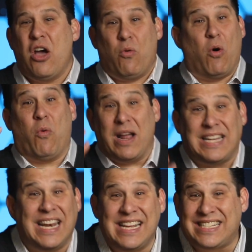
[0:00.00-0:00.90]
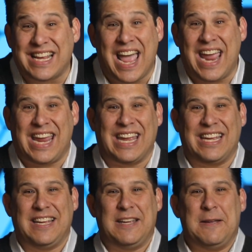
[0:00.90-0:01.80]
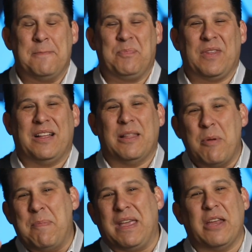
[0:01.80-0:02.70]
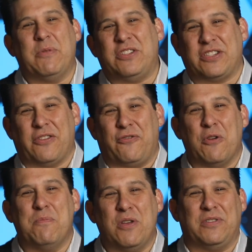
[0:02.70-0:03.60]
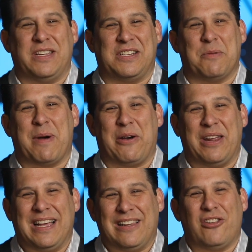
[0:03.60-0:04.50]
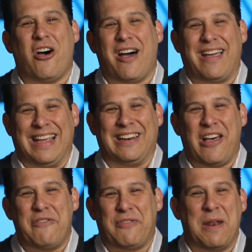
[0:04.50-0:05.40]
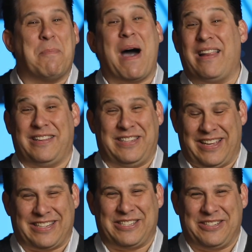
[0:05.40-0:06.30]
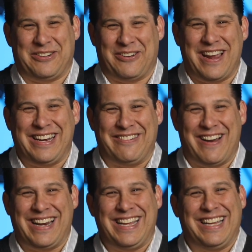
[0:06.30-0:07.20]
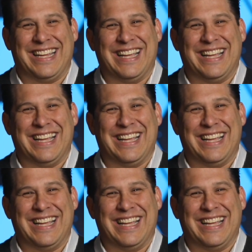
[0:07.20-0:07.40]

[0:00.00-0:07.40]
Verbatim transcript: Well, what did he say? Let me begin with just a few musings about law and love and politics. All right, ready?